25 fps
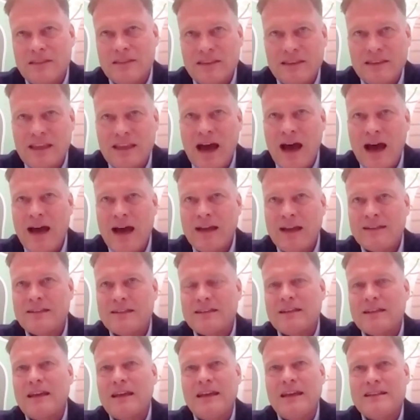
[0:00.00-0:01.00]
That
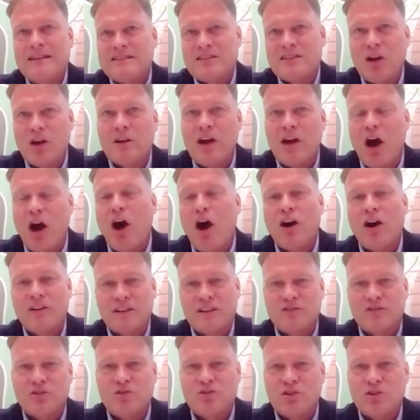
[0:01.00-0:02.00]
is not
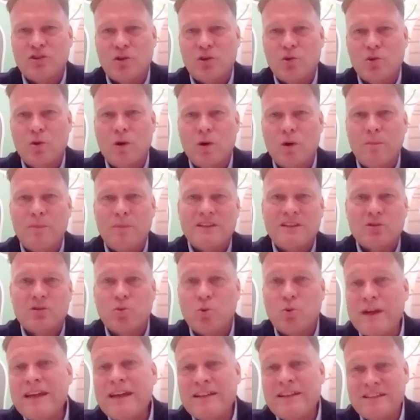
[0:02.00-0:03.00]
harder to do
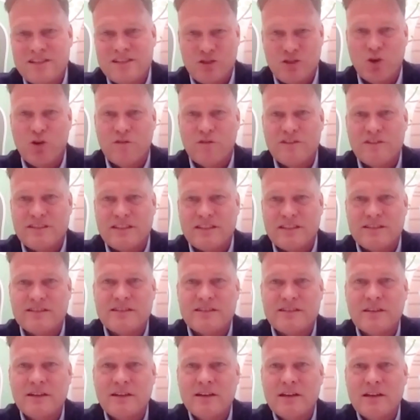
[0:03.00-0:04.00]
between
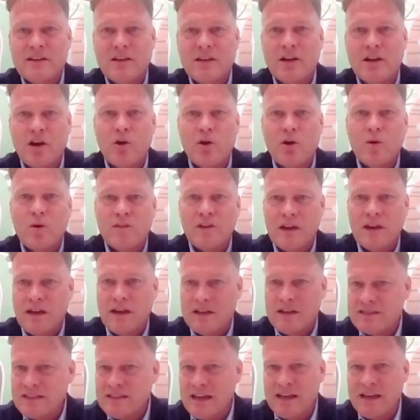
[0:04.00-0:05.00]
services.
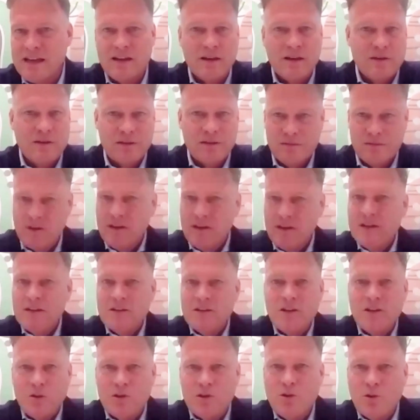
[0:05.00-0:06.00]
I
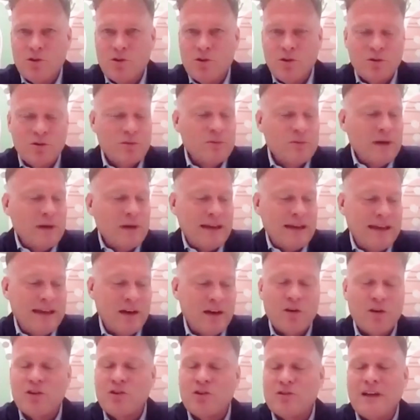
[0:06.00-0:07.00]

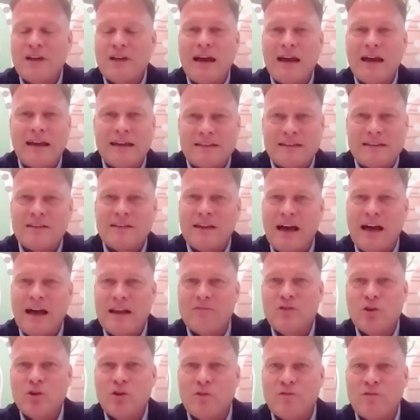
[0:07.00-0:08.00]
hear on your dialect,
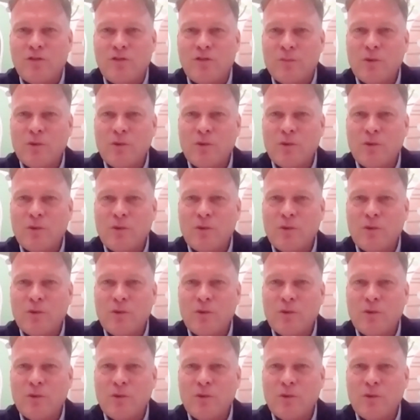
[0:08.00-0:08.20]
Alf, you're from